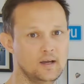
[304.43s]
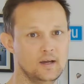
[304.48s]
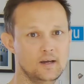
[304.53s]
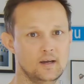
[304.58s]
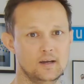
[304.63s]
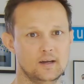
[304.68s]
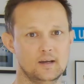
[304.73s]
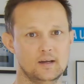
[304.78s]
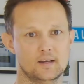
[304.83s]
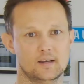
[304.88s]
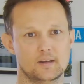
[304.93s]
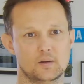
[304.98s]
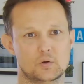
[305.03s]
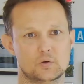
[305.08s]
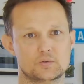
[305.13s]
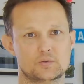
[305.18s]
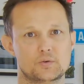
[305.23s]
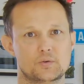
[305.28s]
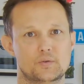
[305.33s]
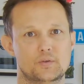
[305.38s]
and
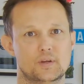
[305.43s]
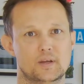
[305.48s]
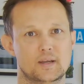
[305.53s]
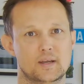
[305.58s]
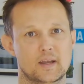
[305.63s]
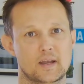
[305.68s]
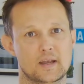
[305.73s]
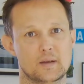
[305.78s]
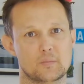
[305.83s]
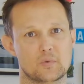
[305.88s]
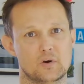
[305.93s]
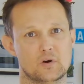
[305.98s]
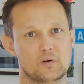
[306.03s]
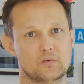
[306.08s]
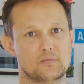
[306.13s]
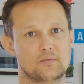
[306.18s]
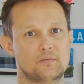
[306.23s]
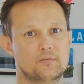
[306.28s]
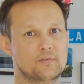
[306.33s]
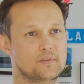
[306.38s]
also the name
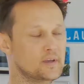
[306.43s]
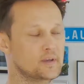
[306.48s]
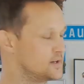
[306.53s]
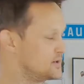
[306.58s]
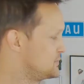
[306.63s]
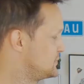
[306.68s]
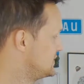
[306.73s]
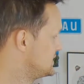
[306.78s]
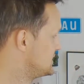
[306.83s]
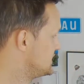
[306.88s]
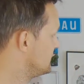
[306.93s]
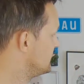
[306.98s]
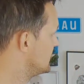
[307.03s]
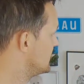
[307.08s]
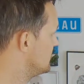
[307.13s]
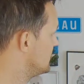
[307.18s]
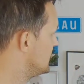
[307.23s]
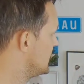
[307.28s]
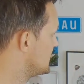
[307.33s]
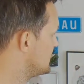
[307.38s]
of the
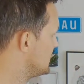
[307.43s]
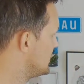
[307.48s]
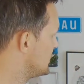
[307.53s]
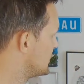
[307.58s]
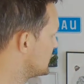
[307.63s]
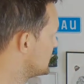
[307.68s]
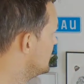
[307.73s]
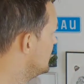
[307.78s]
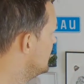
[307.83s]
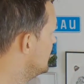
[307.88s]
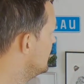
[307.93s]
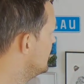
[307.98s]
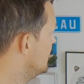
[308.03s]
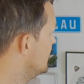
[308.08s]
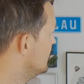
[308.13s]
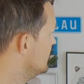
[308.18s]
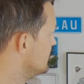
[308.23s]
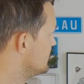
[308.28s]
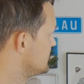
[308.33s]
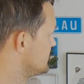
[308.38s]
specific whiteboard.
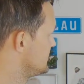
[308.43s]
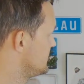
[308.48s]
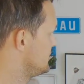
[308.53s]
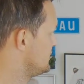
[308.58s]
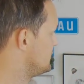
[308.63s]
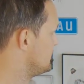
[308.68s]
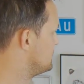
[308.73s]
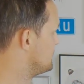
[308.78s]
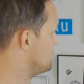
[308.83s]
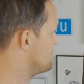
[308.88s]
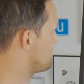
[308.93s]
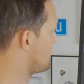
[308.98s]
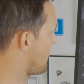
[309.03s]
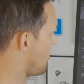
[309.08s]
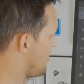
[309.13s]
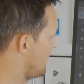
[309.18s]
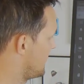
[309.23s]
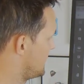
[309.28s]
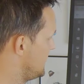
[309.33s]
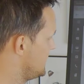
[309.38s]
So
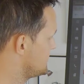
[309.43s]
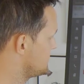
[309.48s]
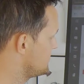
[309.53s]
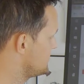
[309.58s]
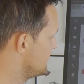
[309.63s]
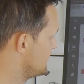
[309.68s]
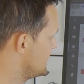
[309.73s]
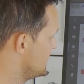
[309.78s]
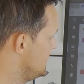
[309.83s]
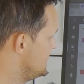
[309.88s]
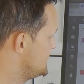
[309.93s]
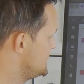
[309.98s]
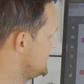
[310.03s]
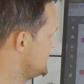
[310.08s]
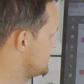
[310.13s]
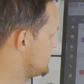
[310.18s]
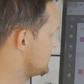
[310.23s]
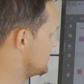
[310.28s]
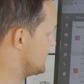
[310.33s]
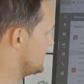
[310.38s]
that's very
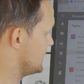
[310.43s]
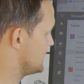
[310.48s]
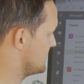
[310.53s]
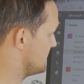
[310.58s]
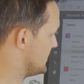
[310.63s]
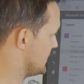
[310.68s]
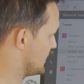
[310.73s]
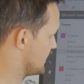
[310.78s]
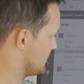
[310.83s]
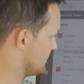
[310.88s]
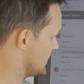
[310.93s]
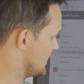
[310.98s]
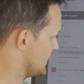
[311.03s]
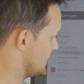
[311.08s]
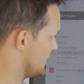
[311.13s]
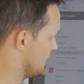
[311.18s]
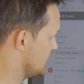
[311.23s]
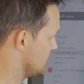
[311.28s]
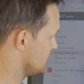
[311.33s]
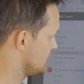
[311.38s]
easy to hit the button right
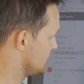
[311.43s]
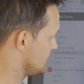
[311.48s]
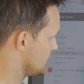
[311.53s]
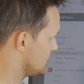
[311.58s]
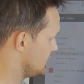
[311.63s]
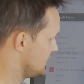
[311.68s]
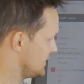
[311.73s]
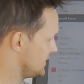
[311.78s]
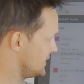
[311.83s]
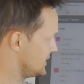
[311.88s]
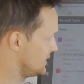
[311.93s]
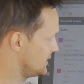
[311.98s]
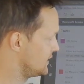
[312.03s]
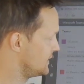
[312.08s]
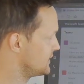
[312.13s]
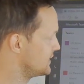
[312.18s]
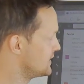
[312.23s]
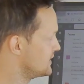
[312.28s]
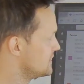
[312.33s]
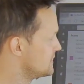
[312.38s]
here,
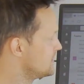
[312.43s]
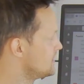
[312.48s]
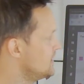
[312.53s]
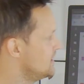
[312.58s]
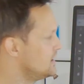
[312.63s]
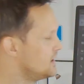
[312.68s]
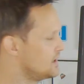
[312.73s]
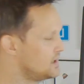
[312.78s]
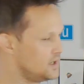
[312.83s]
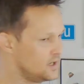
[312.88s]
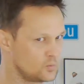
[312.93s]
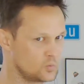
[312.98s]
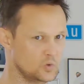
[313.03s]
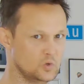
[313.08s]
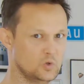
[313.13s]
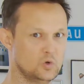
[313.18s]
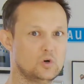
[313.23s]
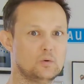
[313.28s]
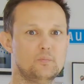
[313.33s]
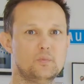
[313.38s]
and then it
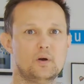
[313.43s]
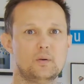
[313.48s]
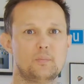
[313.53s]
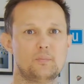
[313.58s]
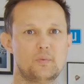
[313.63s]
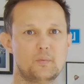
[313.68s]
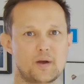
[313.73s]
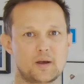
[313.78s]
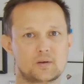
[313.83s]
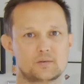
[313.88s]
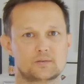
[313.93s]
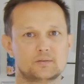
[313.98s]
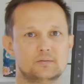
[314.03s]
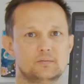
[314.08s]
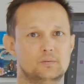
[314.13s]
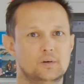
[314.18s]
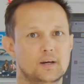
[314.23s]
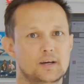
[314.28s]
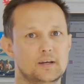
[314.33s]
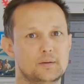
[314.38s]
will open up the
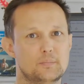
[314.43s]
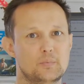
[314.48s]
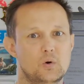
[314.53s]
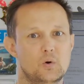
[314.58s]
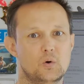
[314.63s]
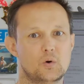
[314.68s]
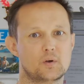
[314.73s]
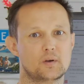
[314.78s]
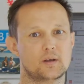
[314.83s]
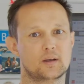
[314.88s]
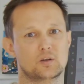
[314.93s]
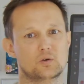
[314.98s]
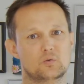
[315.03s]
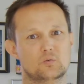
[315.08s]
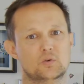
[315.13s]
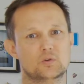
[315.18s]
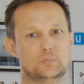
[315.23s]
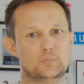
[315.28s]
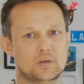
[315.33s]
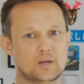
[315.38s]
Microsoft Whiteboard and you
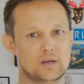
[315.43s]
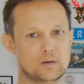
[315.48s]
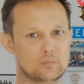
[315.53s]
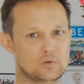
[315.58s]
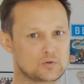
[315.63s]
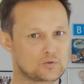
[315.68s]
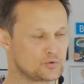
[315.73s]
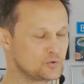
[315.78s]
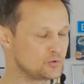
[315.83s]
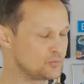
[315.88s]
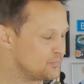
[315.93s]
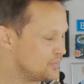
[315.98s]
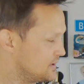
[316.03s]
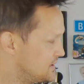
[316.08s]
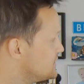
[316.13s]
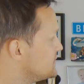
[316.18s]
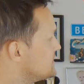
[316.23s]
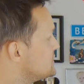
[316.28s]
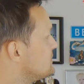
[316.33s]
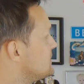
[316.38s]
will be able to
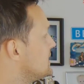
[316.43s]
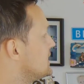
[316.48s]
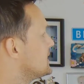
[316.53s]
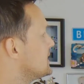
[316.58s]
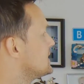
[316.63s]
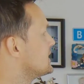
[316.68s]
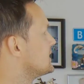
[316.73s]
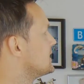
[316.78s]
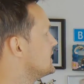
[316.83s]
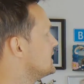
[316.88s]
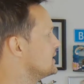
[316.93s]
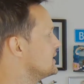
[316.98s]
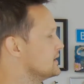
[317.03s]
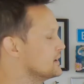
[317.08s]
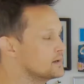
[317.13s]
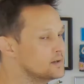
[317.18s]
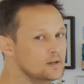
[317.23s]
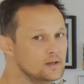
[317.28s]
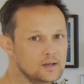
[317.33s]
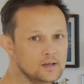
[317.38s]
participate
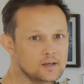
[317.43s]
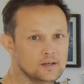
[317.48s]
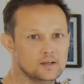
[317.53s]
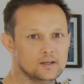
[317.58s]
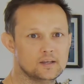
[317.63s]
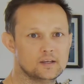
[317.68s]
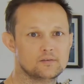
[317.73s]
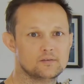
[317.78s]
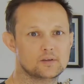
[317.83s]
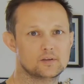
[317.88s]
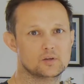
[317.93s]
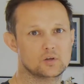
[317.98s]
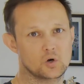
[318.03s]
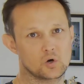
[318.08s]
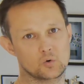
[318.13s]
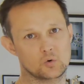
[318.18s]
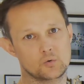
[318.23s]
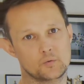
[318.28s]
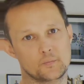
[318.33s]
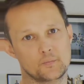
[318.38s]
even
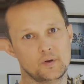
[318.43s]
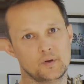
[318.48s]
though